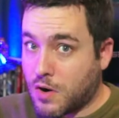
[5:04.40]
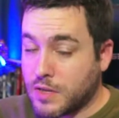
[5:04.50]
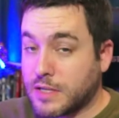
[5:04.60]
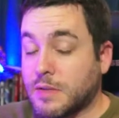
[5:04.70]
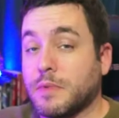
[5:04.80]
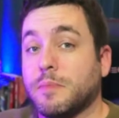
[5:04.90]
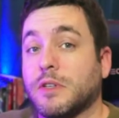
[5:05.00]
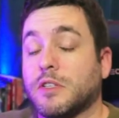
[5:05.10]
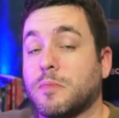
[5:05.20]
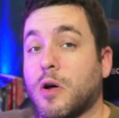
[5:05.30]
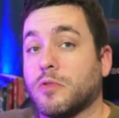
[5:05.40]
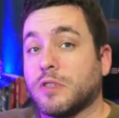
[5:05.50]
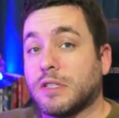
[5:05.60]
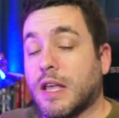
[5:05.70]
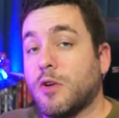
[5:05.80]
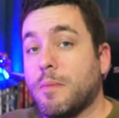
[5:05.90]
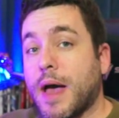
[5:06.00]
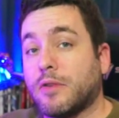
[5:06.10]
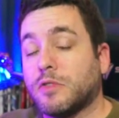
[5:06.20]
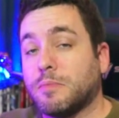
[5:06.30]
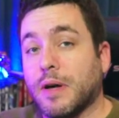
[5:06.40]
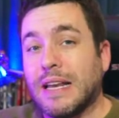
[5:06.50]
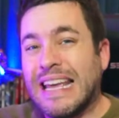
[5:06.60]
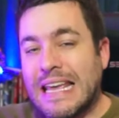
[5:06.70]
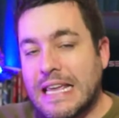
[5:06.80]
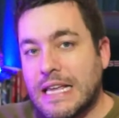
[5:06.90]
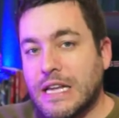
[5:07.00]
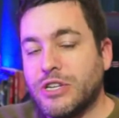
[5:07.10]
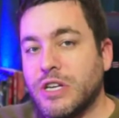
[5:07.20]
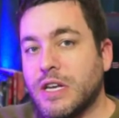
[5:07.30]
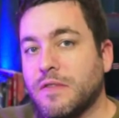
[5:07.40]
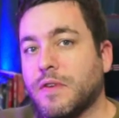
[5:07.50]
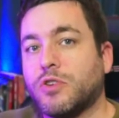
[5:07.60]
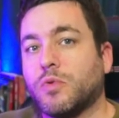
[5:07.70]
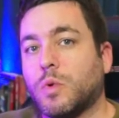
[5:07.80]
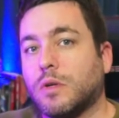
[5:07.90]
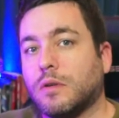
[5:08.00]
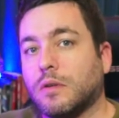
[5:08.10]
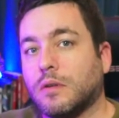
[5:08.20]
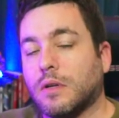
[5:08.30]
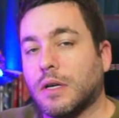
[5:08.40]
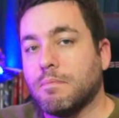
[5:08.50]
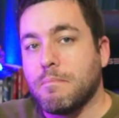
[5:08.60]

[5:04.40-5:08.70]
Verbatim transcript: they seem to be smaller scale battles, but each individual uh,